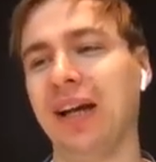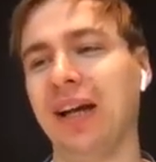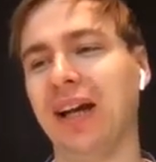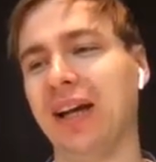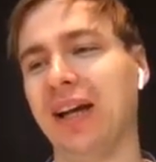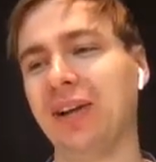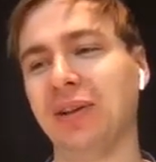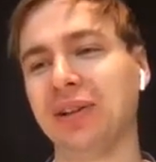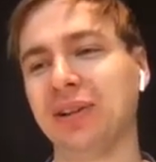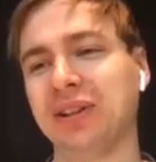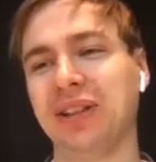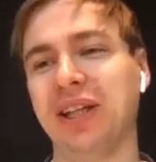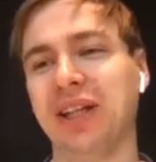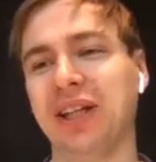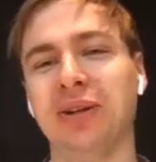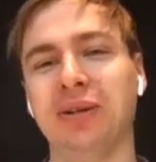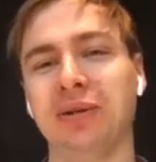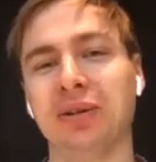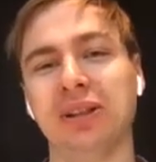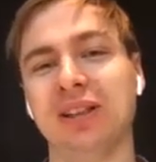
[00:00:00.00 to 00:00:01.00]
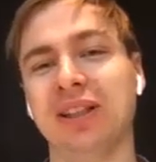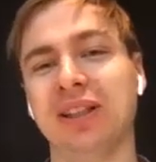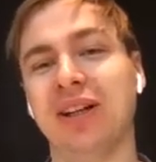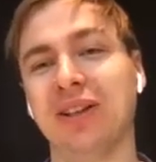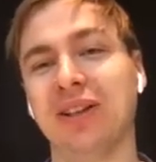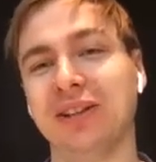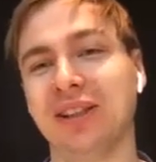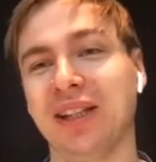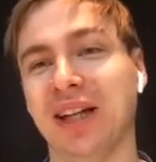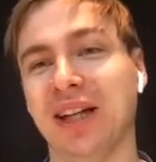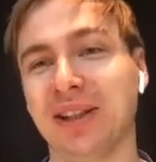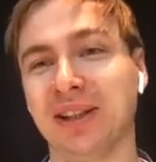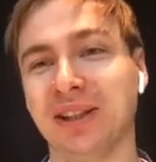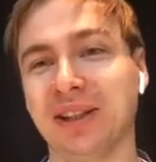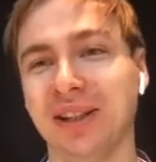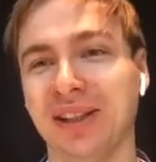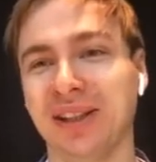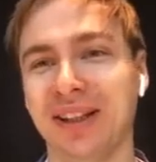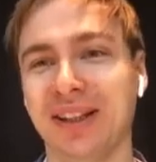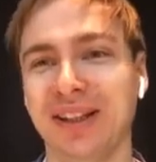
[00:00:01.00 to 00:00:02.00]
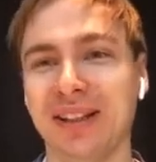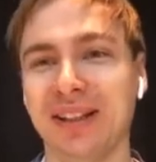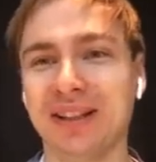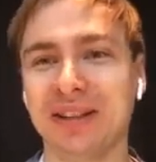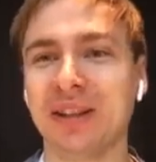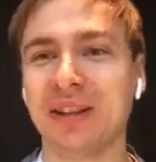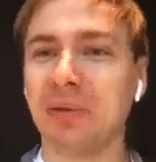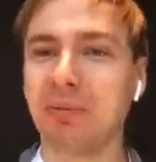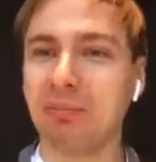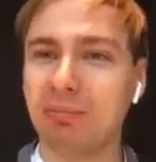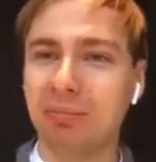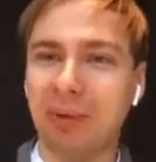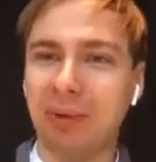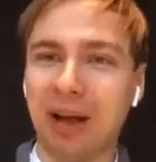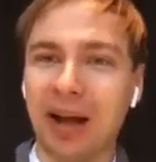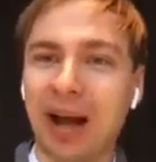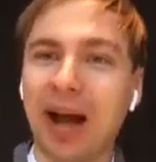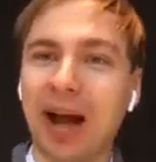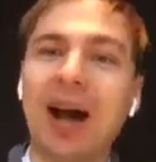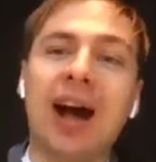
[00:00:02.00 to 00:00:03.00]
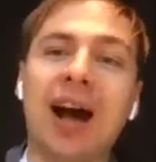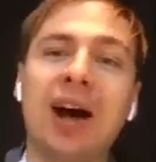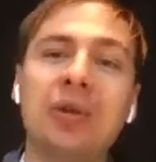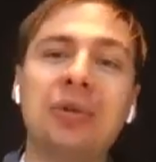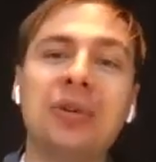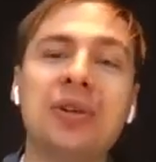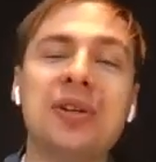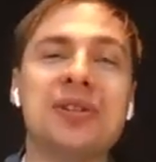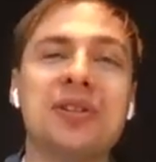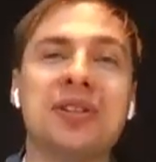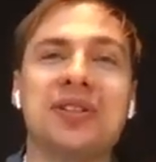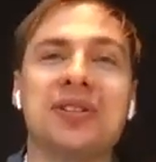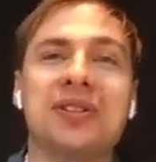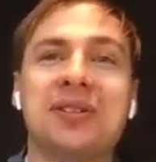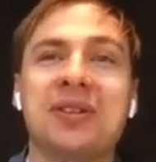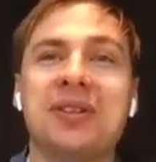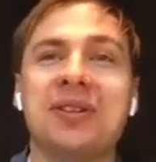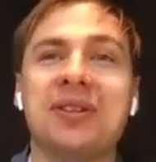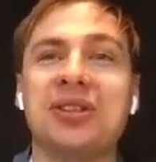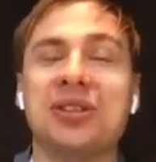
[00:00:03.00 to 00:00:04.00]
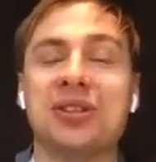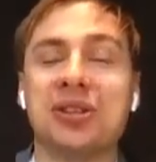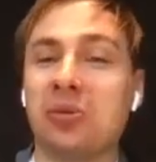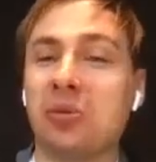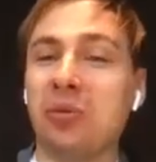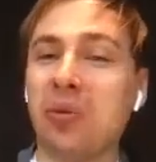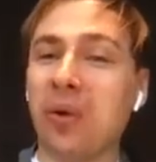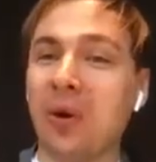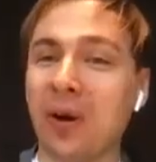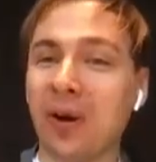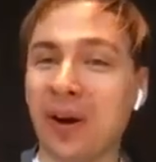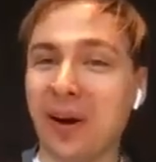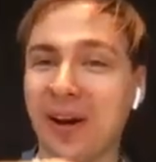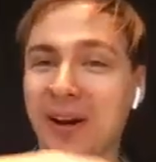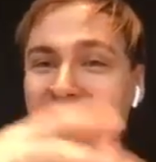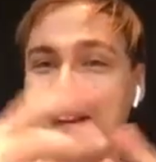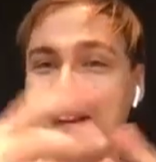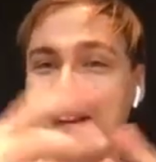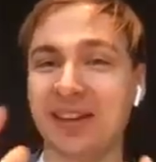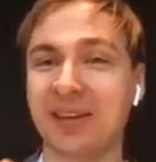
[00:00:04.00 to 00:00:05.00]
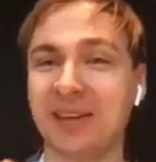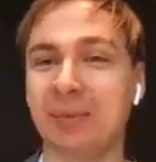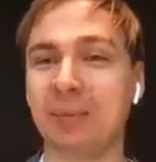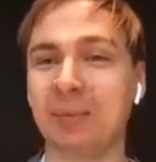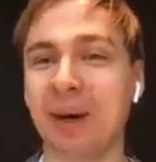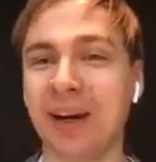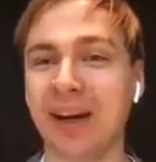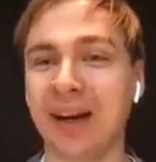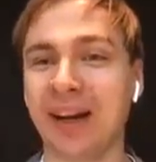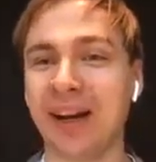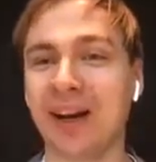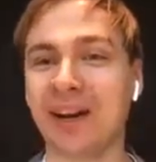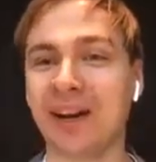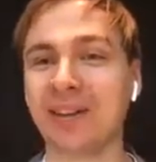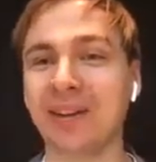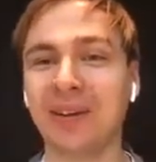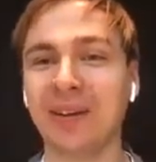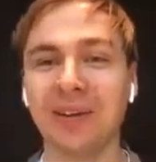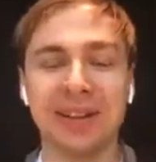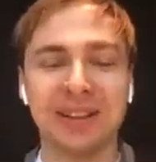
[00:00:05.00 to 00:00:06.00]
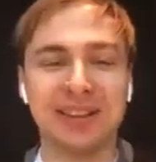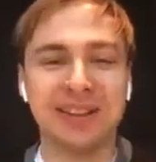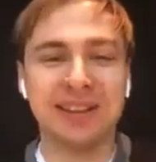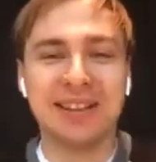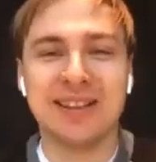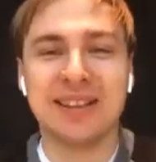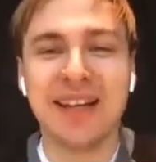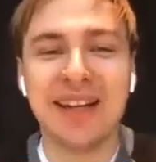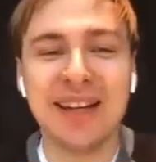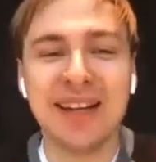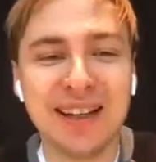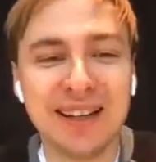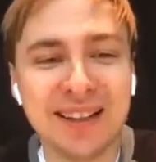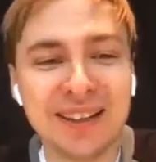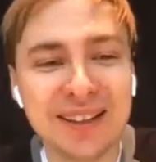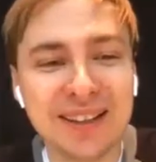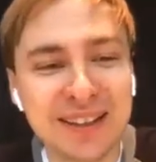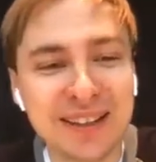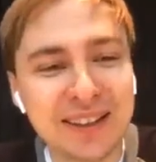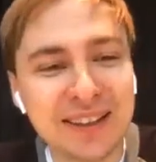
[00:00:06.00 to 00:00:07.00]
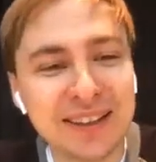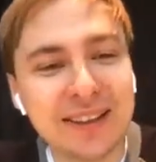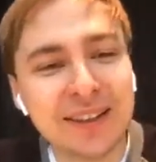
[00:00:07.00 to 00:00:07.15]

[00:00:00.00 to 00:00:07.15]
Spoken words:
I don't see any results actually. So how does this work in the body? How long does it take?